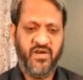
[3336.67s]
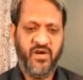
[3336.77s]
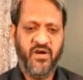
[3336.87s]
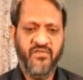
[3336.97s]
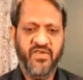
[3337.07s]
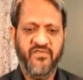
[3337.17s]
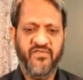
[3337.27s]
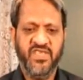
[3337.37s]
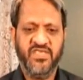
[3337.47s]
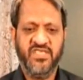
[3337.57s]
often
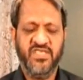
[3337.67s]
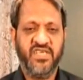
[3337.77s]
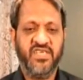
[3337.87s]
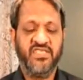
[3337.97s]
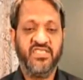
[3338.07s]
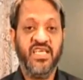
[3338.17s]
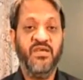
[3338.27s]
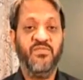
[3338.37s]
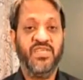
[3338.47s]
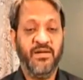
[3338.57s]
faces the
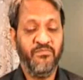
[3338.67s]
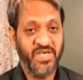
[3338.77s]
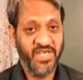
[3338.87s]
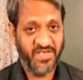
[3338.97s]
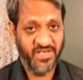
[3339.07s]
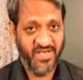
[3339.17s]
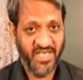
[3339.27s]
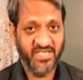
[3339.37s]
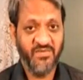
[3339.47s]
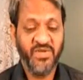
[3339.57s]
same temptation
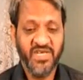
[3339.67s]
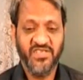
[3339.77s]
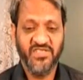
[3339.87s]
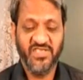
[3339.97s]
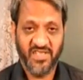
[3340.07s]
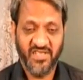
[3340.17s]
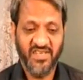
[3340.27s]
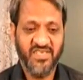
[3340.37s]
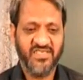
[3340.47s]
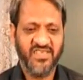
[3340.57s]
as the print
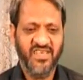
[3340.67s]
journalist